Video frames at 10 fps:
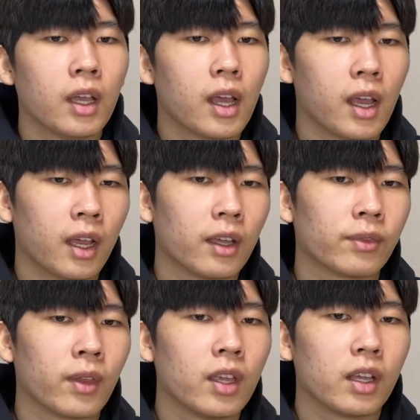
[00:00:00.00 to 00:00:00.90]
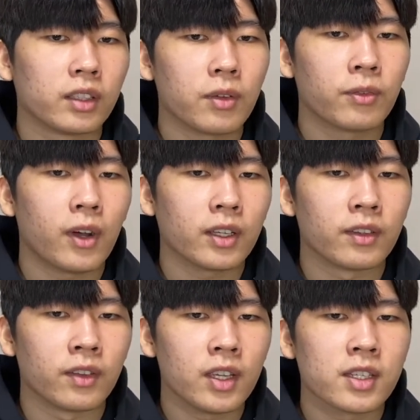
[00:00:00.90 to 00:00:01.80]
and they find
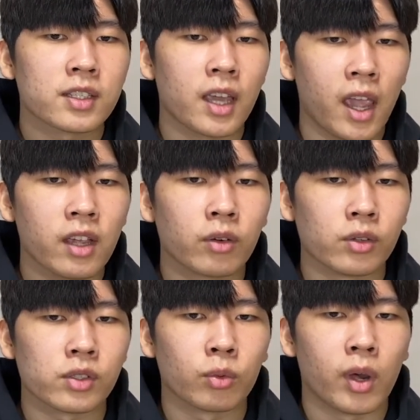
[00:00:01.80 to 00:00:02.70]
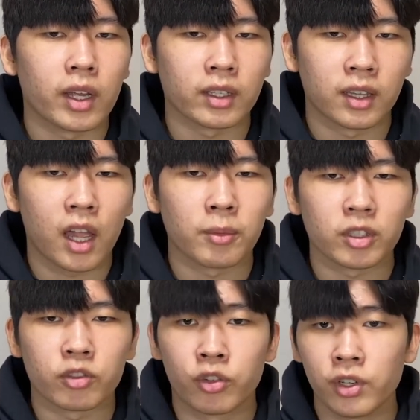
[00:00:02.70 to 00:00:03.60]
these acorns while climbing
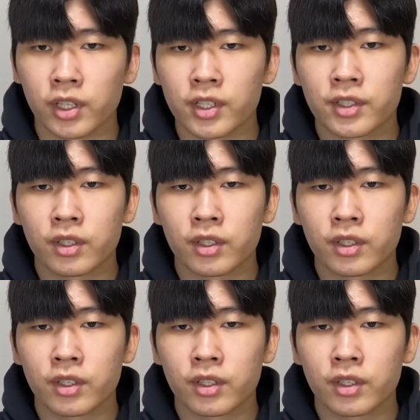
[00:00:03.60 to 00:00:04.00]
trees